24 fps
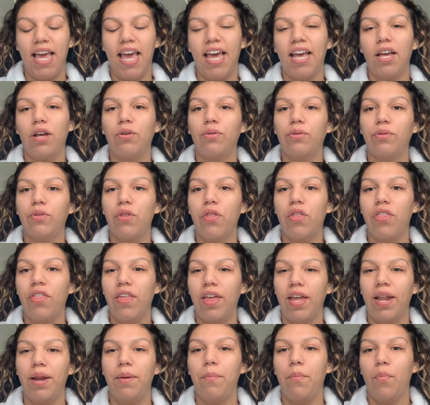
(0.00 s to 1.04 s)
angled
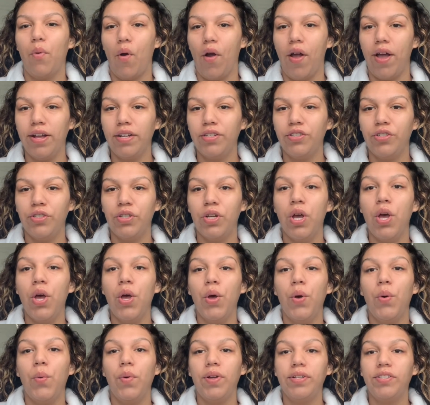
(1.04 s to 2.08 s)
thin brush,
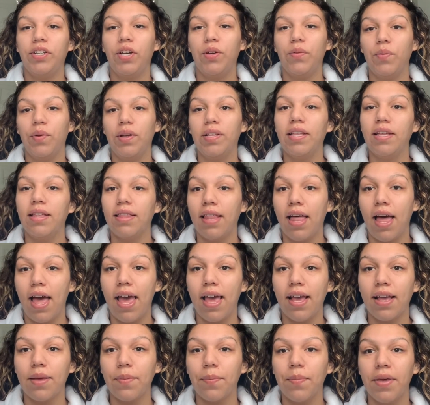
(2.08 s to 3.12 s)
which I really
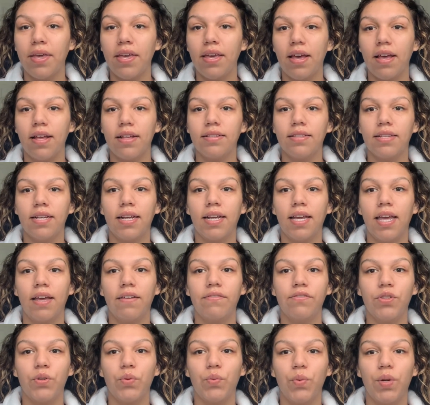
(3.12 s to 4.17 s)
like because it
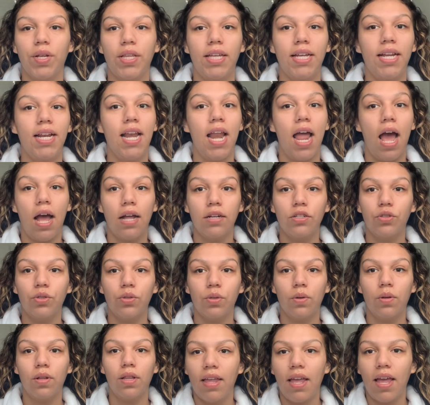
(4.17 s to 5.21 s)
gives a really
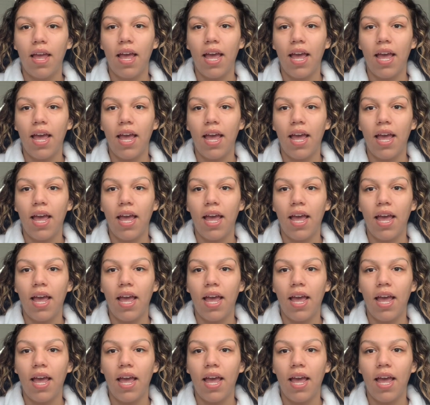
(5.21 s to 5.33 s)
natural